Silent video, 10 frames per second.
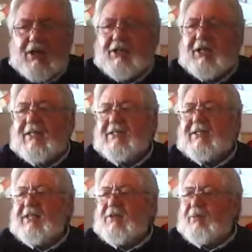She has
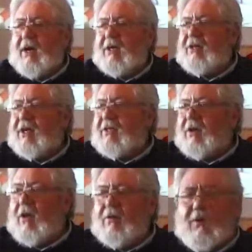6 projects
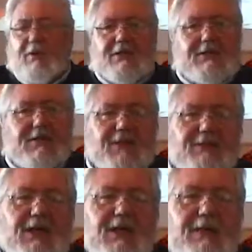all going at the
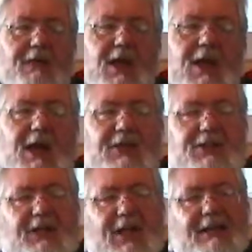same time, and
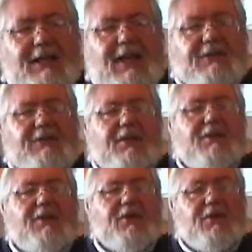she likes to have
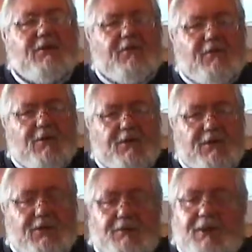something to look
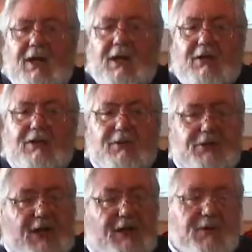forward to. To a
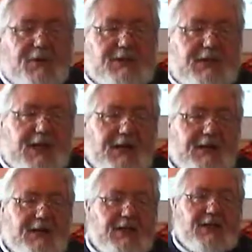J
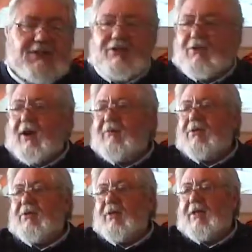personality, that just drives
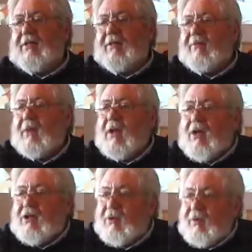her crazy.
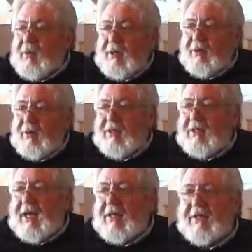To a P
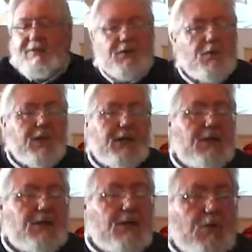personality, it's the way
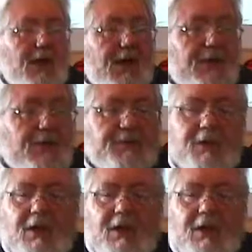that they're wired.